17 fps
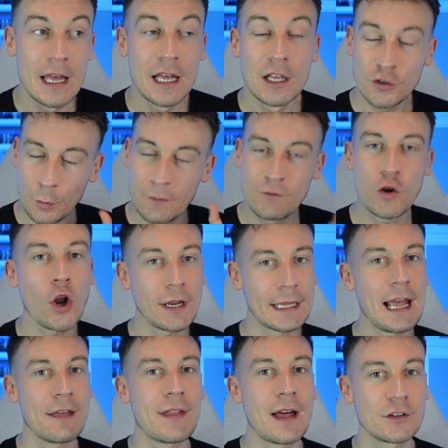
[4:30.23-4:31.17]
So we've got to
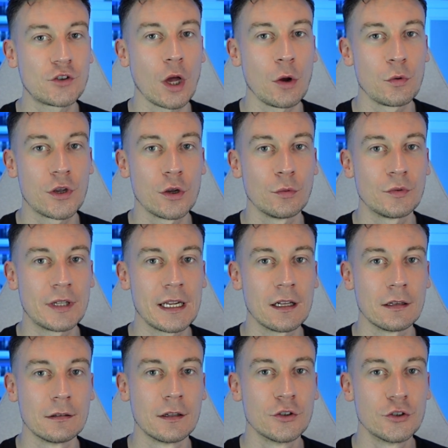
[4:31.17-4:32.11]
get that Doku
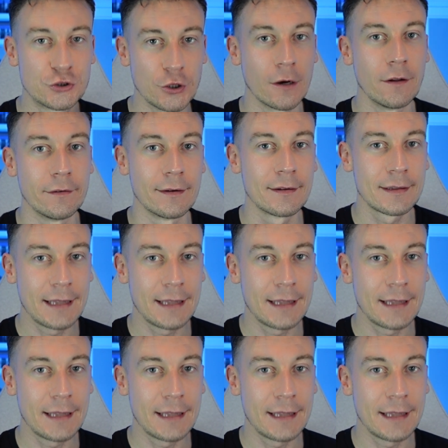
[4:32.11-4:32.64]
deal done.